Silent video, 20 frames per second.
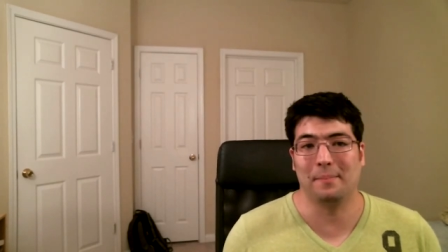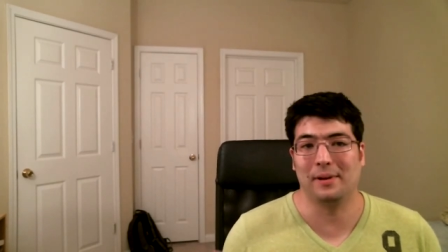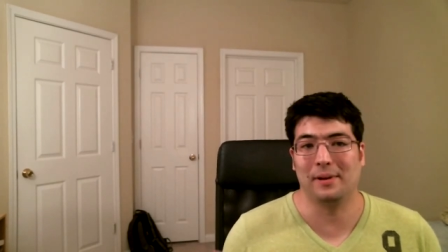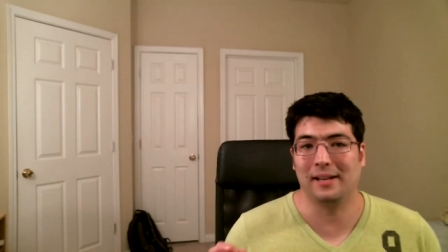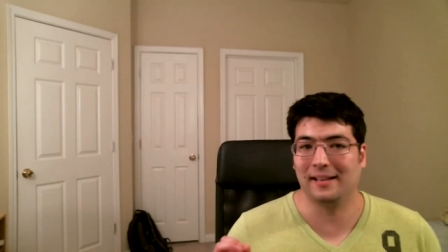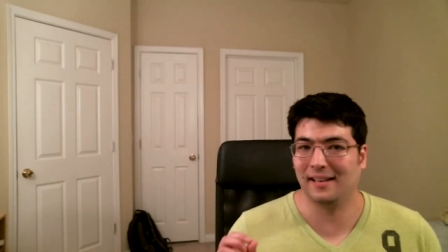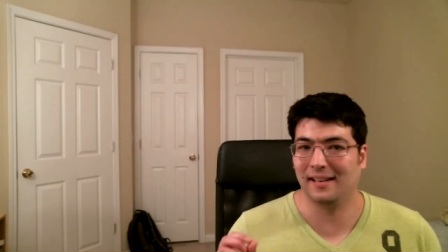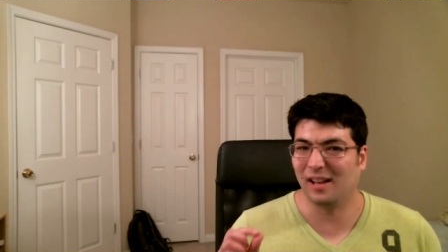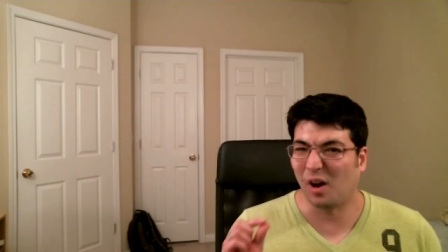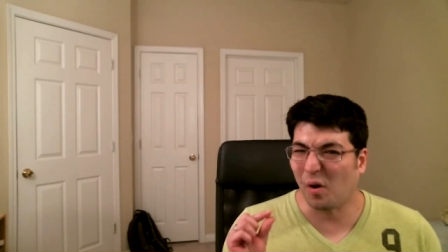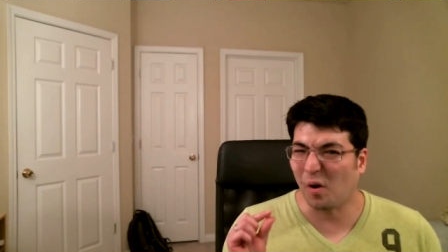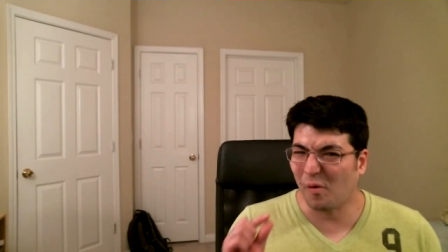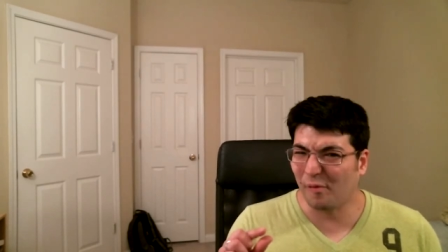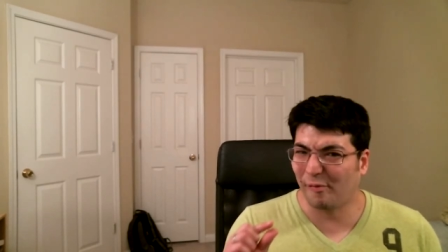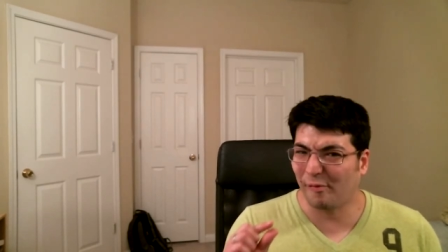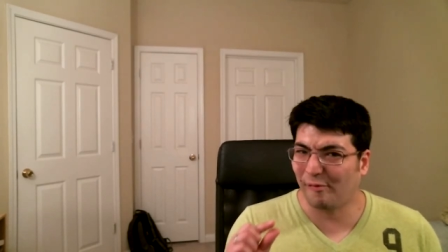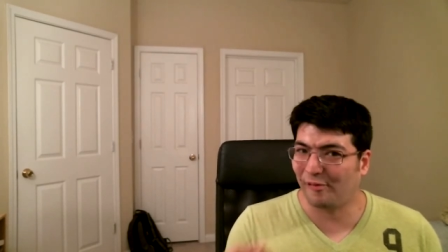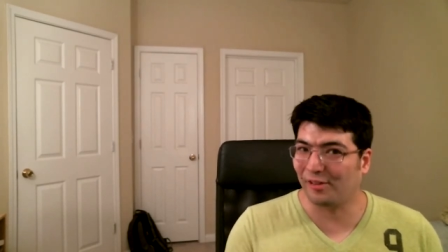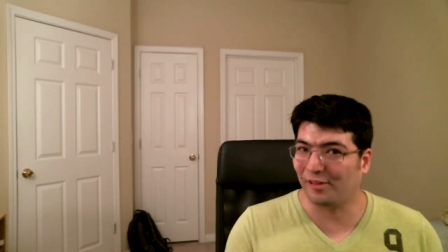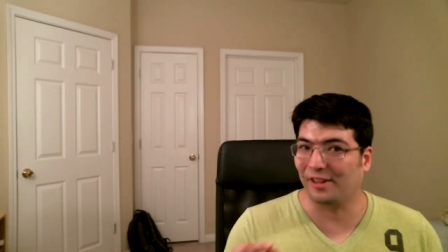but
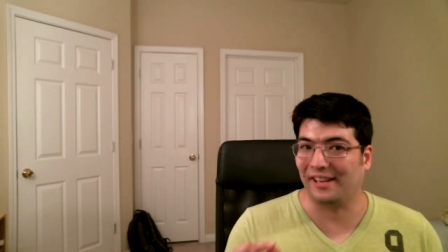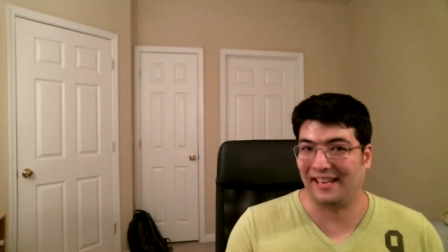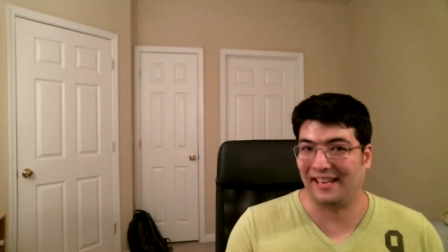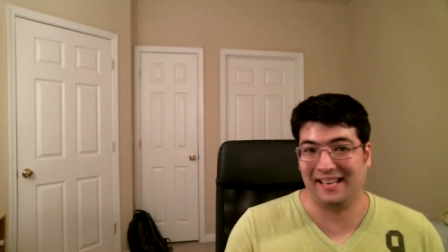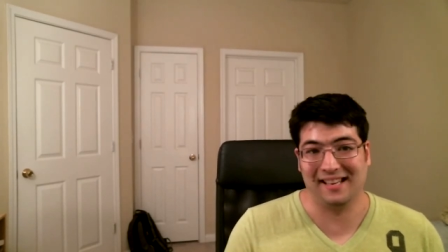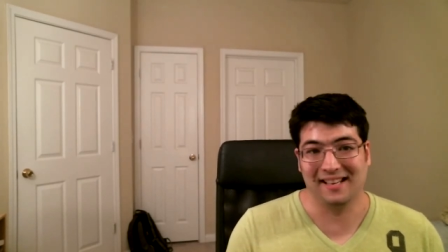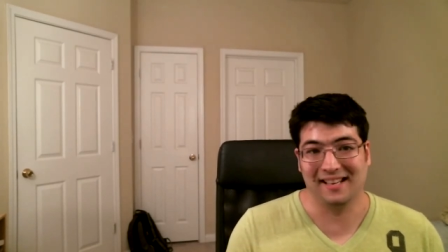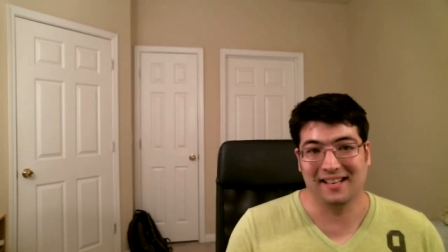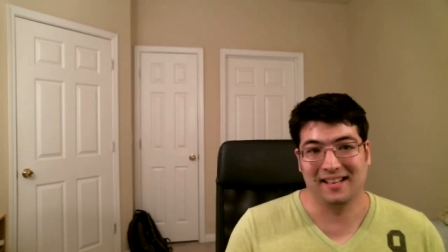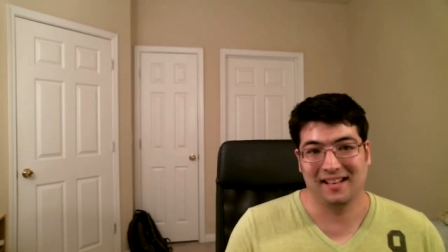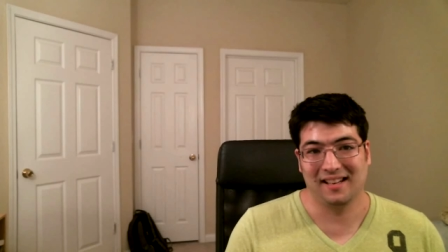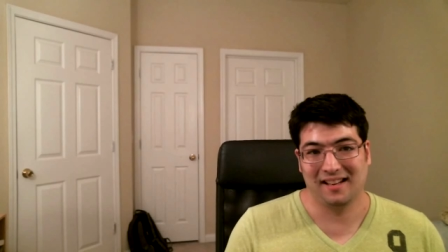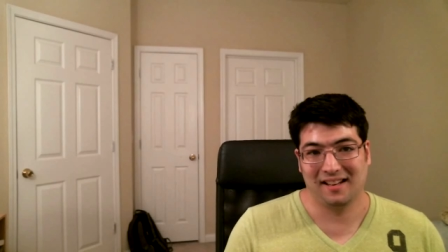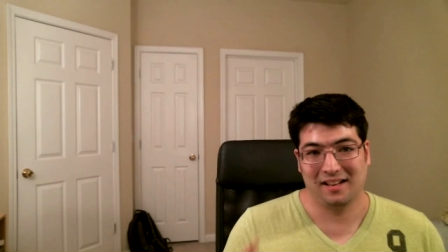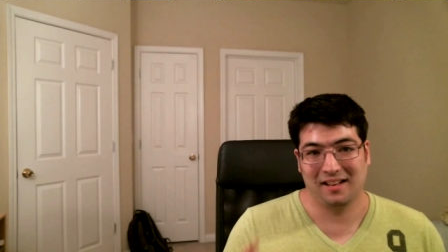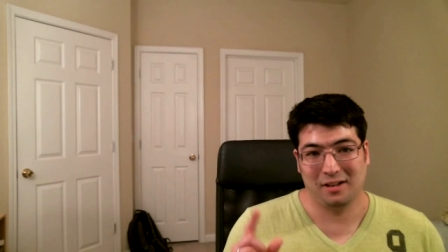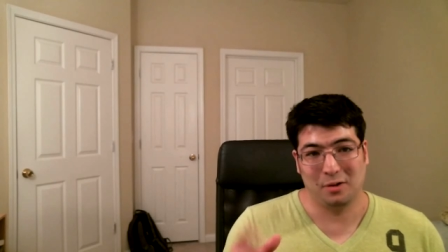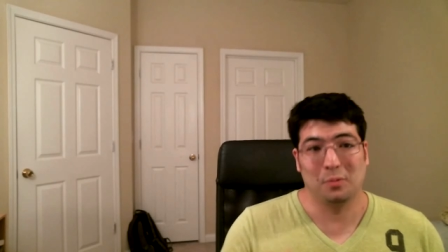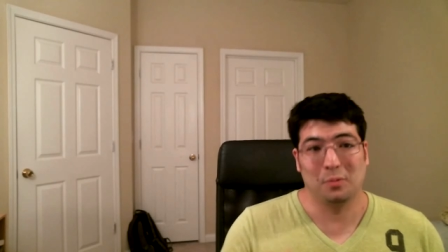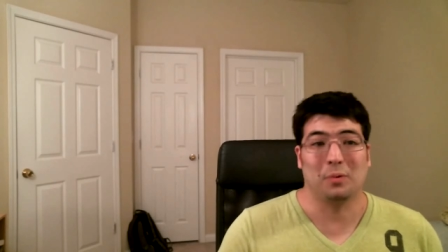hopefully
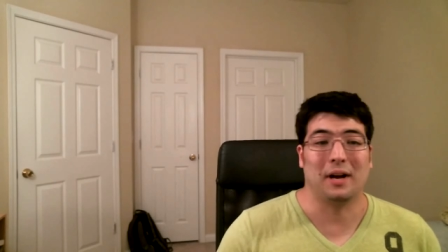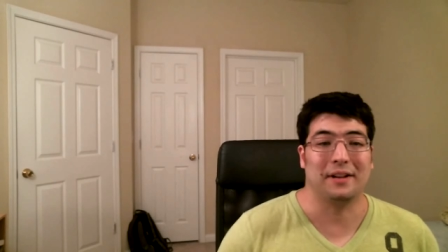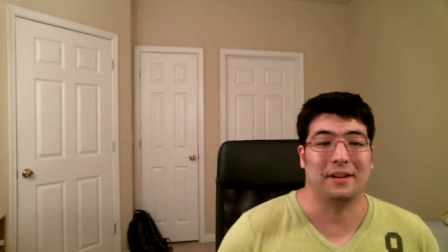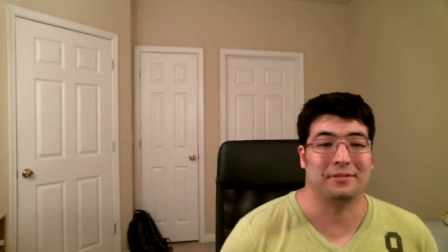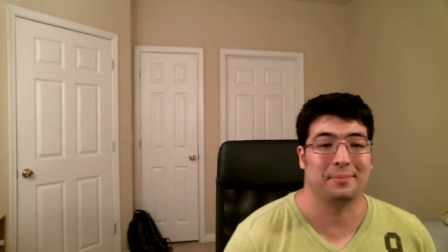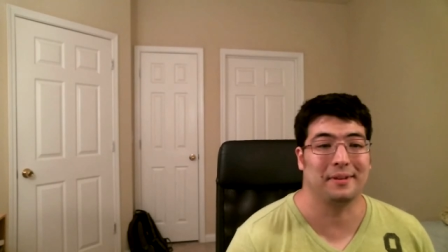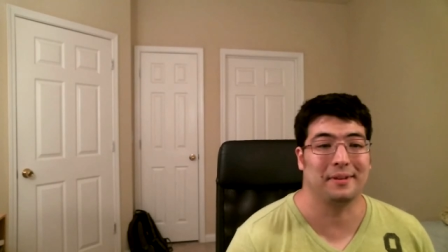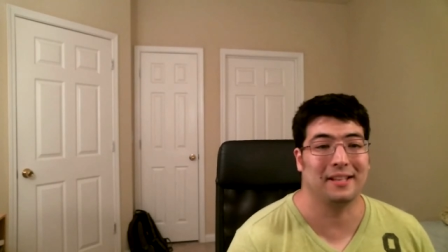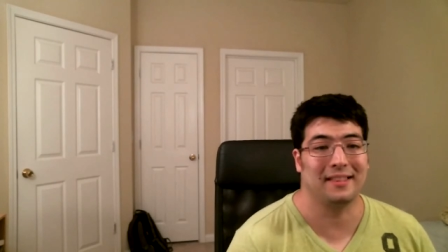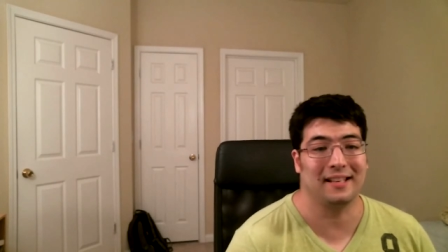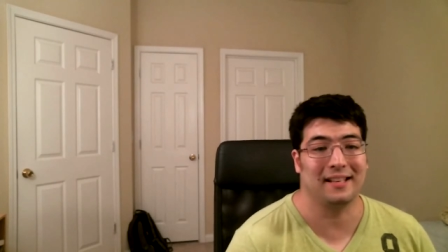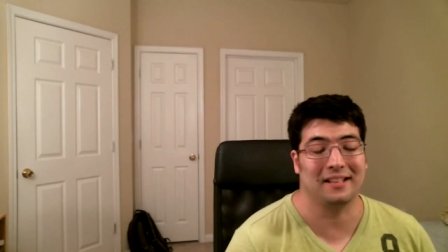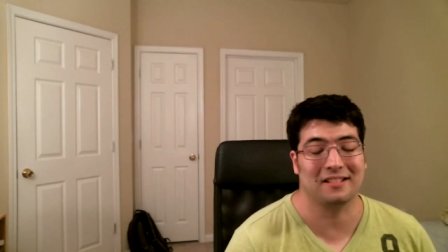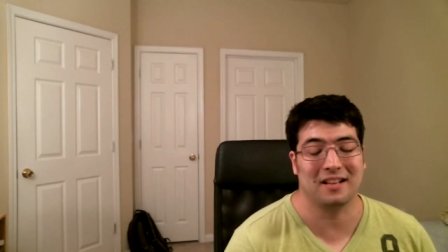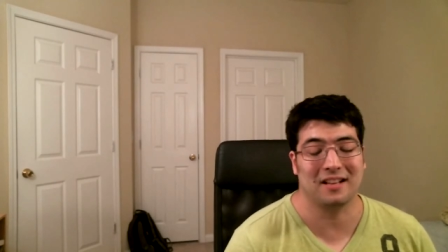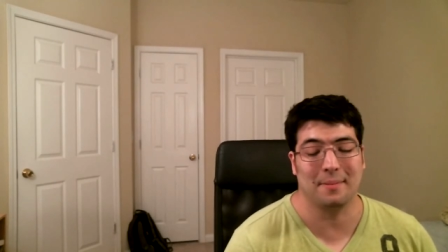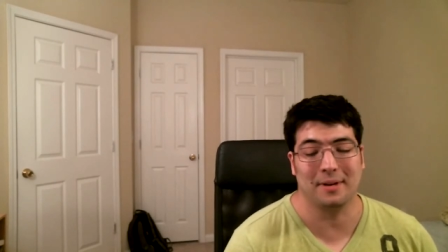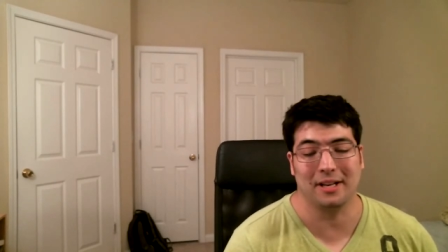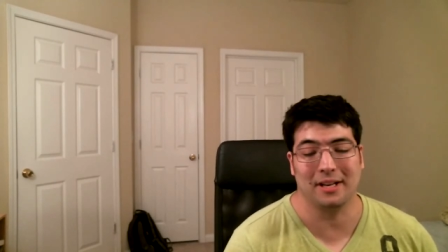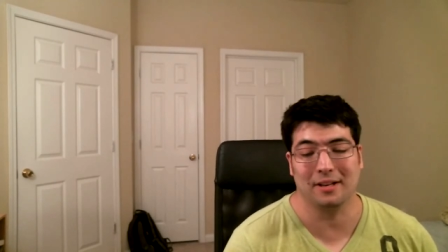we'll have some good things
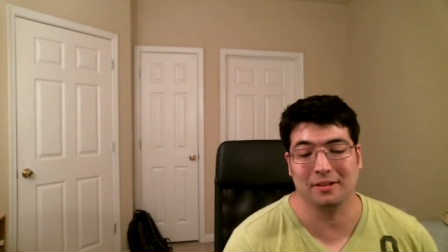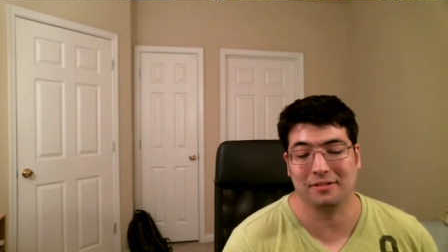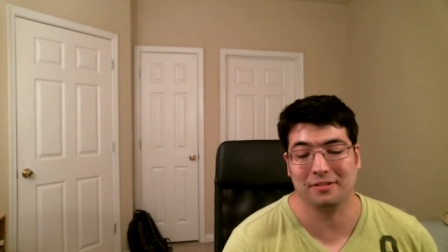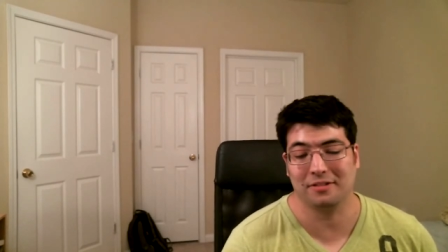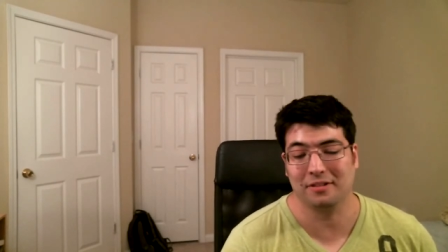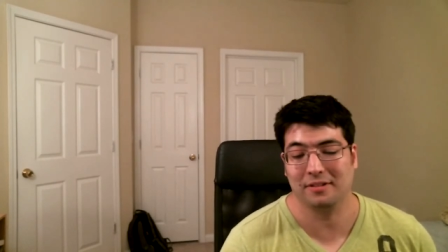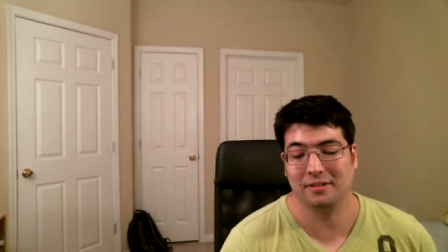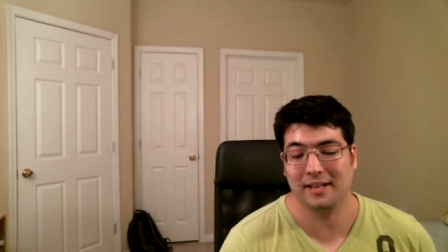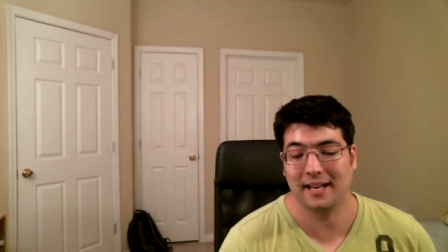coming here soon.